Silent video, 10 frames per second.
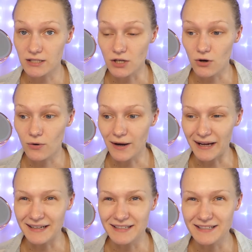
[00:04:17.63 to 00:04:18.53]
So
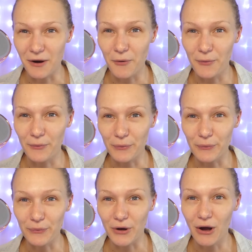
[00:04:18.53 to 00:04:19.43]
I don't
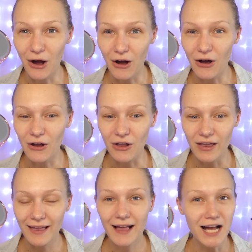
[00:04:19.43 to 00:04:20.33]
recall
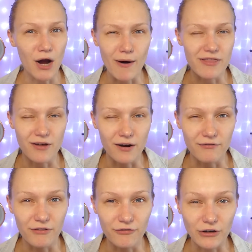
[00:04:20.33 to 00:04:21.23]
how I thought of
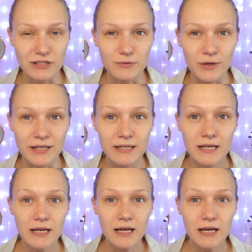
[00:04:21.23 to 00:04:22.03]
the first one.